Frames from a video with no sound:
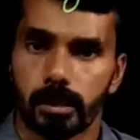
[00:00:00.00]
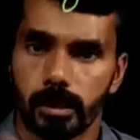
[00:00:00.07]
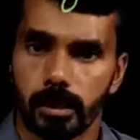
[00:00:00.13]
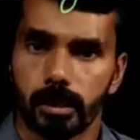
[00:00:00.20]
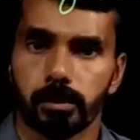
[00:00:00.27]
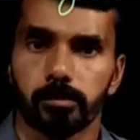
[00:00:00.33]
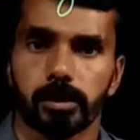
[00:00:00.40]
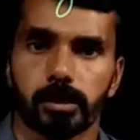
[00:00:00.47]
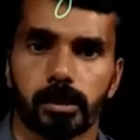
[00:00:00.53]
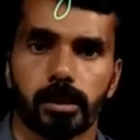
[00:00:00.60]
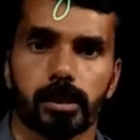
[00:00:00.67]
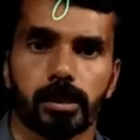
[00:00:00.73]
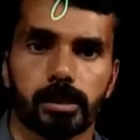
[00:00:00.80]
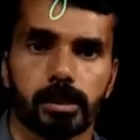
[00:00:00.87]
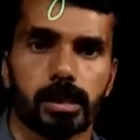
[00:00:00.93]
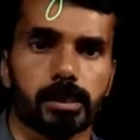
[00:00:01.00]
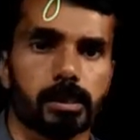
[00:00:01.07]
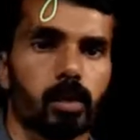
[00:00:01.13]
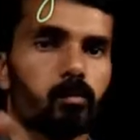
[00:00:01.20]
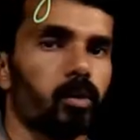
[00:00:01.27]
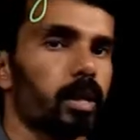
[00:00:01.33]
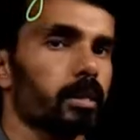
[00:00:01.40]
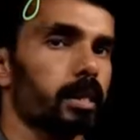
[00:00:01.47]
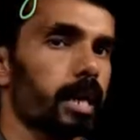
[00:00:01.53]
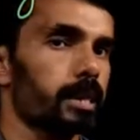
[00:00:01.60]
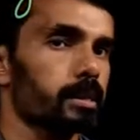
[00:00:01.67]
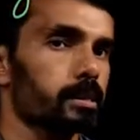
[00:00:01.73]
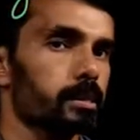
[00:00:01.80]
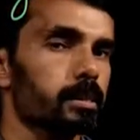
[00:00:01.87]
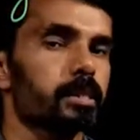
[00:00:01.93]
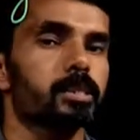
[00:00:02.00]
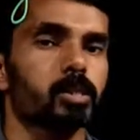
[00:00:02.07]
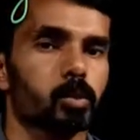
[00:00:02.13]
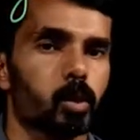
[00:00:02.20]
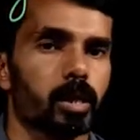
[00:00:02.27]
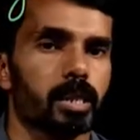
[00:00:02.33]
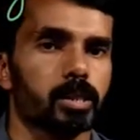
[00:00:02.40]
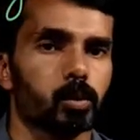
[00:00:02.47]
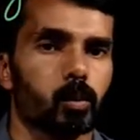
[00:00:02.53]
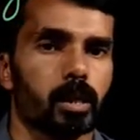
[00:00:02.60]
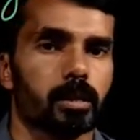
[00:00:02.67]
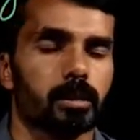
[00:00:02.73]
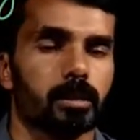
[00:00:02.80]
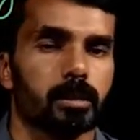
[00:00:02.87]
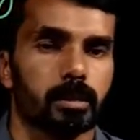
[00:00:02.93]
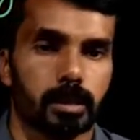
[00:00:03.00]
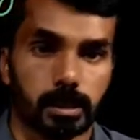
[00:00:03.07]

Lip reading: terms in such a way that is known as what?